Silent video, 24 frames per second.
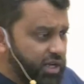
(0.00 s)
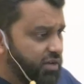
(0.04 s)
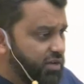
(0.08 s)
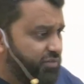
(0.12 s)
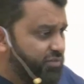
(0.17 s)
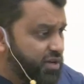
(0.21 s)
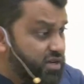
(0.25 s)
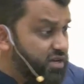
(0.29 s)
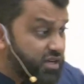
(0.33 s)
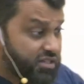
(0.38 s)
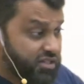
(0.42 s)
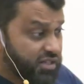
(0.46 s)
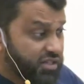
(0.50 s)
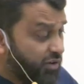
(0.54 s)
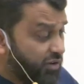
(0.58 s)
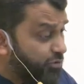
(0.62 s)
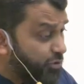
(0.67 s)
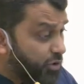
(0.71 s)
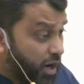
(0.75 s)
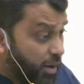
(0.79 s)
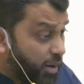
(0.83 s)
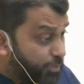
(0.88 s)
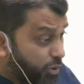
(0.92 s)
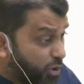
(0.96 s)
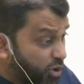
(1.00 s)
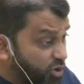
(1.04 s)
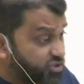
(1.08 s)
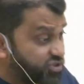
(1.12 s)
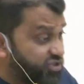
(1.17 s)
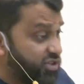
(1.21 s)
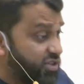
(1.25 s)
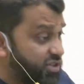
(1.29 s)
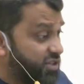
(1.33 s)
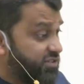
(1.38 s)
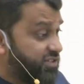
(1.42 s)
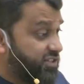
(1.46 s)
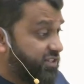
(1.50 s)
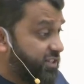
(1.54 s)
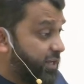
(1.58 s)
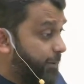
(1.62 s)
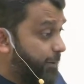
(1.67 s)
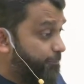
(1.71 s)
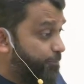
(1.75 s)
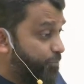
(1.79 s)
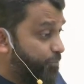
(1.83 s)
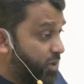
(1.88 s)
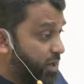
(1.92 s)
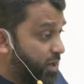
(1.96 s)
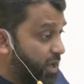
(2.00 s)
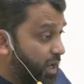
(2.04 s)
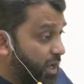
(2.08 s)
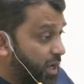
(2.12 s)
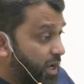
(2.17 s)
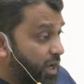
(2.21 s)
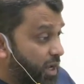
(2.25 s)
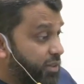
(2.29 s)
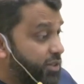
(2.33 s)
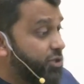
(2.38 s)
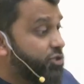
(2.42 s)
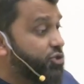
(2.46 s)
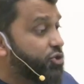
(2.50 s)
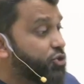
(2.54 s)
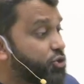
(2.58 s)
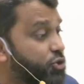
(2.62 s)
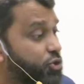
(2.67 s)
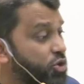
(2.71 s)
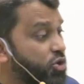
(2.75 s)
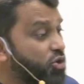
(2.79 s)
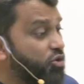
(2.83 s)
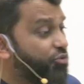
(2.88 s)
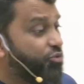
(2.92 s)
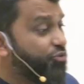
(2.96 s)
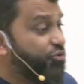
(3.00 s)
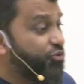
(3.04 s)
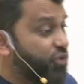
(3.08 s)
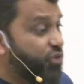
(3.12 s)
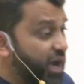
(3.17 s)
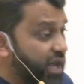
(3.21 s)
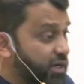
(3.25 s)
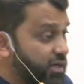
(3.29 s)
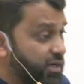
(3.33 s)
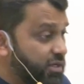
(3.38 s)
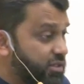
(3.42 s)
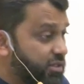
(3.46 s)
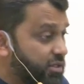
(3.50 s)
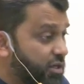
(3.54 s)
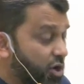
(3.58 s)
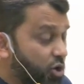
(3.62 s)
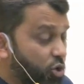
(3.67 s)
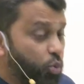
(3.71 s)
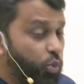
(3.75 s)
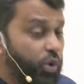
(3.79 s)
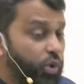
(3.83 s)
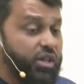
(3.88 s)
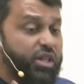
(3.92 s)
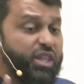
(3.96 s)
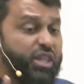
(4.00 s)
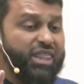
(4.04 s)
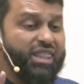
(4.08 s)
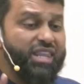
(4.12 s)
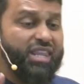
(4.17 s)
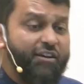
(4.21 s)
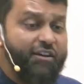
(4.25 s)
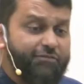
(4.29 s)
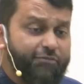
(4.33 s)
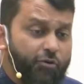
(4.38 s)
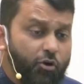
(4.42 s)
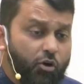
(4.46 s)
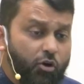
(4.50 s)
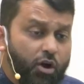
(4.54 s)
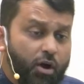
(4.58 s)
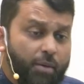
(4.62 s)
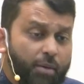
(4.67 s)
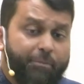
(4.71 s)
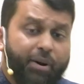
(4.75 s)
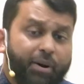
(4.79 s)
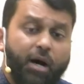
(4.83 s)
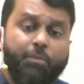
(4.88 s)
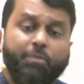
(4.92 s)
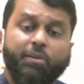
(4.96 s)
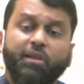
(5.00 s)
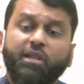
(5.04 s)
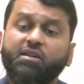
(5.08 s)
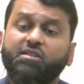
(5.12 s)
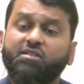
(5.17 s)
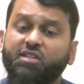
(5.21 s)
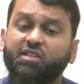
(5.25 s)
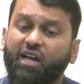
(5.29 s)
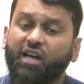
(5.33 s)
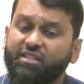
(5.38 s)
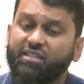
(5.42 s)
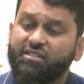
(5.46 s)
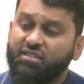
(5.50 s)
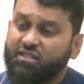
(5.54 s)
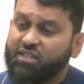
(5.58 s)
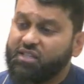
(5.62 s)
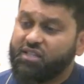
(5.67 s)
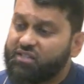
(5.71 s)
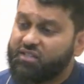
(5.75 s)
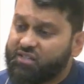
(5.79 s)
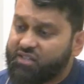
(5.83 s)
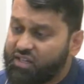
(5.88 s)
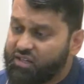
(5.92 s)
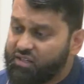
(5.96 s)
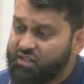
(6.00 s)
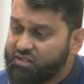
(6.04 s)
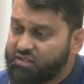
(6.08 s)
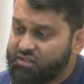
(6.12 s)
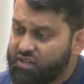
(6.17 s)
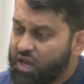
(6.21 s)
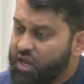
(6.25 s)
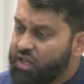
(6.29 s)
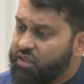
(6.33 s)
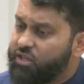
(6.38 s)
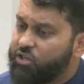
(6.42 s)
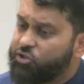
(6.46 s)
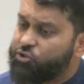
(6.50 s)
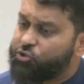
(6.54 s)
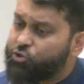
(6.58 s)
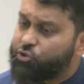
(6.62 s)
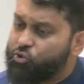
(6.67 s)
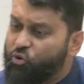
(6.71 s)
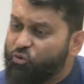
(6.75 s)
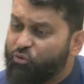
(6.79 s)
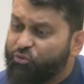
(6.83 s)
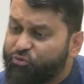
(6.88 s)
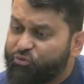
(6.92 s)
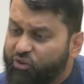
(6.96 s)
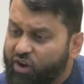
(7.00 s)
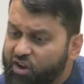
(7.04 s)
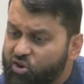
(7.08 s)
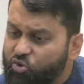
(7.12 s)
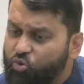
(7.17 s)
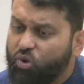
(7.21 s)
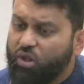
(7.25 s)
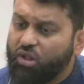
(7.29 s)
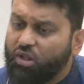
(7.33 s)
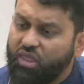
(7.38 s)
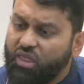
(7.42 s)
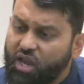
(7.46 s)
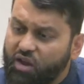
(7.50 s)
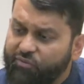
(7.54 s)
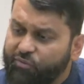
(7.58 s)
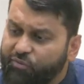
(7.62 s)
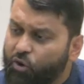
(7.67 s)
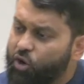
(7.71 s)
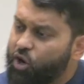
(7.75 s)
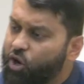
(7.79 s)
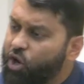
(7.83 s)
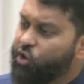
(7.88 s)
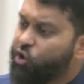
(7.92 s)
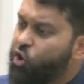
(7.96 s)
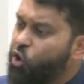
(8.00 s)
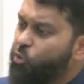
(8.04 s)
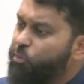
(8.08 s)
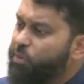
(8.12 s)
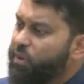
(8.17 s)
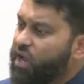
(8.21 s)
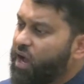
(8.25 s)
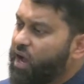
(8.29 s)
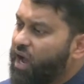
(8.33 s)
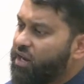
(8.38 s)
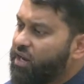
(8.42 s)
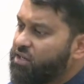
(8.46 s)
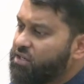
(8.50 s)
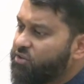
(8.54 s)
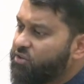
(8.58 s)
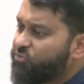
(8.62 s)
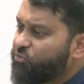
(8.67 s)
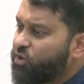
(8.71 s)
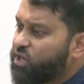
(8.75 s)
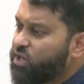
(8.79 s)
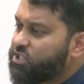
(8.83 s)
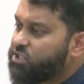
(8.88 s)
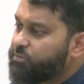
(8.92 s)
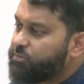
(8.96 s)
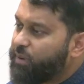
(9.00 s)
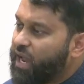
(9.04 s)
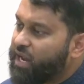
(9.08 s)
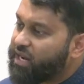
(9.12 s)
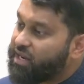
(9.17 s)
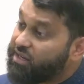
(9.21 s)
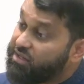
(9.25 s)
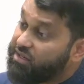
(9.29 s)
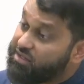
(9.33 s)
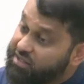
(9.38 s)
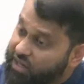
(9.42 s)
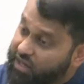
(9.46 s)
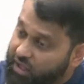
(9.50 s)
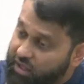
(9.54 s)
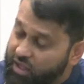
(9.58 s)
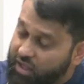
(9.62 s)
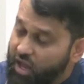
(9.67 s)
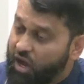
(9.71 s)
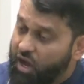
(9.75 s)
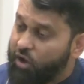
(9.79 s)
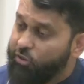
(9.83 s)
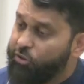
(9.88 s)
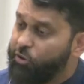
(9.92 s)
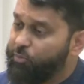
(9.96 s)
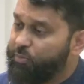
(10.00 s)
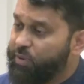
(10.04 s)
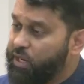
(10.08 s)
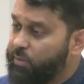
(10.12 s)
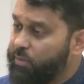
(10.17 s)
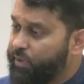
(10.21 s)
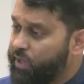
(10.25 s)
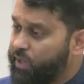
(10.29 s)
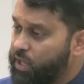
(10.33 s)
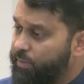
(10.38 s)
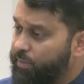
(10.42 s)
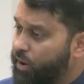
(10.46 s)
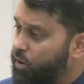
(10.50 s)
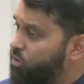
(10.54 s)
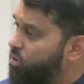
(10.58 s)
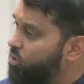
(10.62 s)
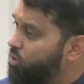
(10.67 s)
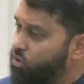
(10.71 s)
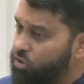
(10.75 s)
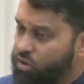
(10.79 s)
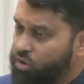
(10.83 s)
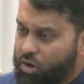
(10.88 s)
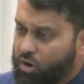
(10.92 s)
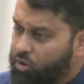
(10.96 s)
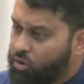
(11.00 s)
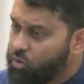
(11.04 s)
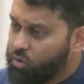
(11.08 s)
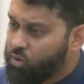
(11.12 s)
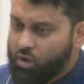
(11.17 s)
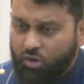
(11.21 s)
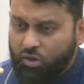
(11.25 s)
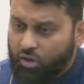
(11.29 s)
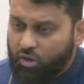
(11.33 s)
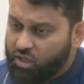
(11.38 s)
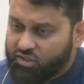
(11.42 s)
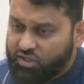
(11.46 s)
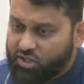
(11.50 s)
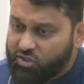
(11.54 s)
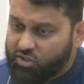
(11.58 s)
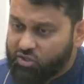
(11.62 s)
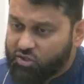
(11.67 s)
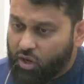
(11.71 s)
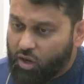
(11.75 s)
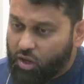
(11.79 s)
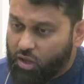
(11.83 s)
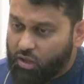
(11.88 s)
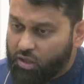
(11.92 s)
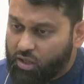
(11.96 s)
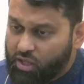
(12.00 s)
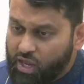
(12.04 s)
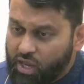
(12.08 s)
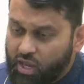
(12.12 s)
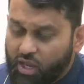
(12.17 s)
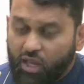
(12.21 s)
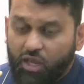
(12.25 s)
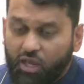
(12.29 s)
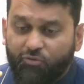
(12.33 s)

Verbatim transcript: might even discover a personal sin. The true friend will never publicize these sins. The true friend will never go behind the friend's back and tell other people about it. No, not at all.